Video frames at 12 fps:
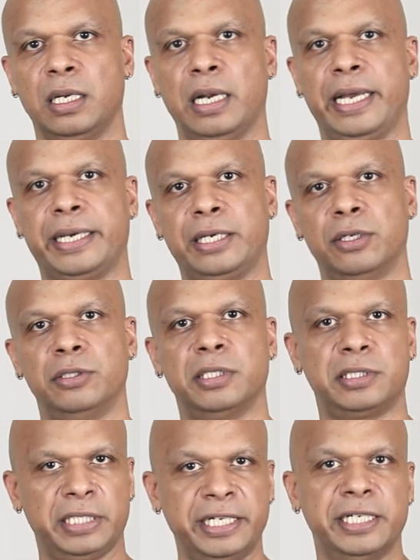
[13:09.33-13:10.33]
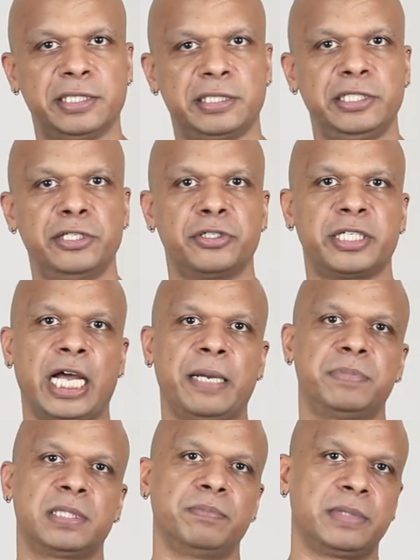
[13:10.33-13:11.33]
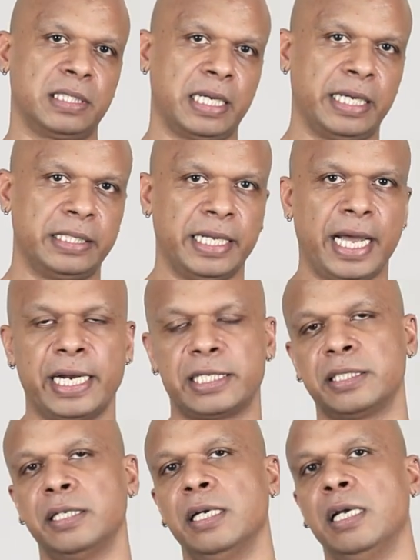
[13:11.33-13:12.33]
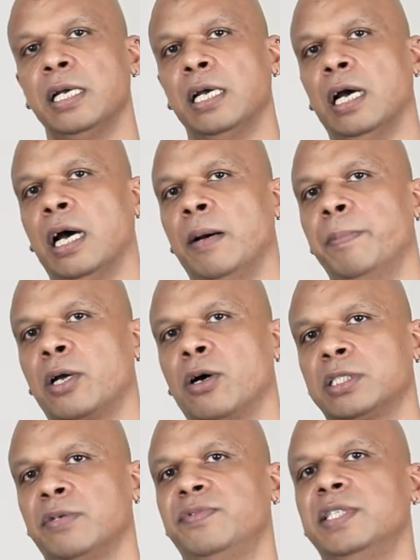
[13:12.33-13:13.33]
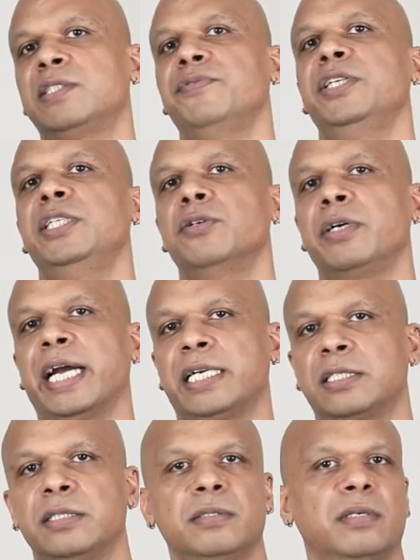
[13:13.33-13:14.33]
like, you know, this Indian stereotype, something like that. Because if this video get,